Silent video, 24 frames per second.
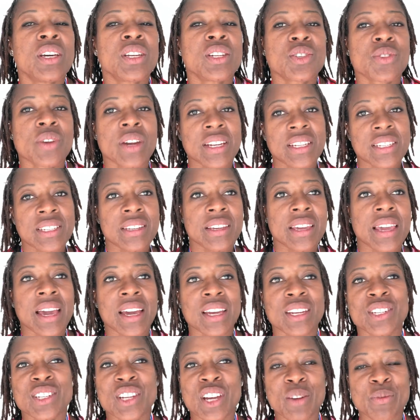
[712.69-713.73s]
tried to
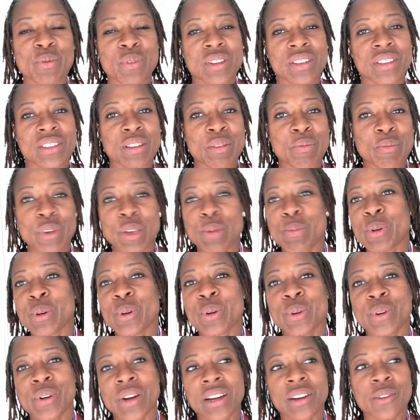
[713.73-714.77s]
catch up with some
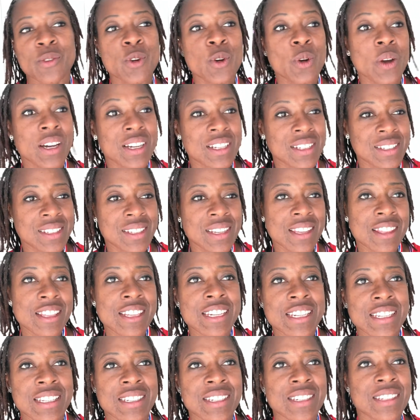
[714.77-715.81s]
people who I could see in the
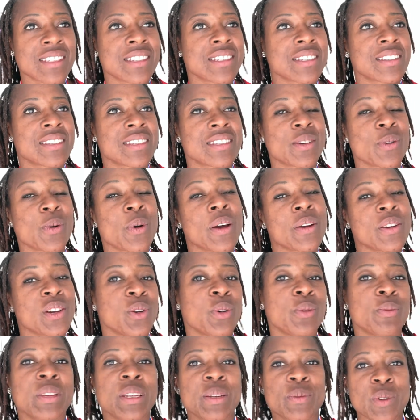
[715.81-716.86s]
distance, who I
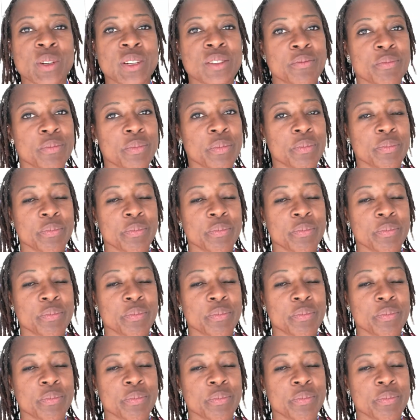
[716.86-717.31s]
normally would